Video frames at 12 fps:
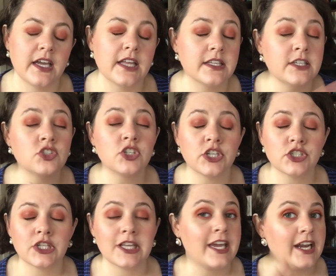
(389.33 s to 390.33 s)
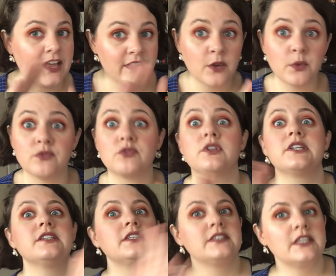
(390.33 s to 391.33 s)
at least traditionally, and I think we've
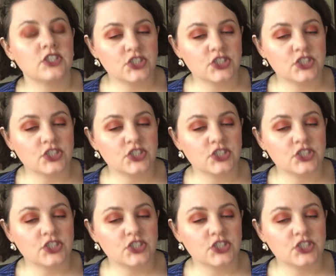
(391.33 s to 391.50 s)
really seen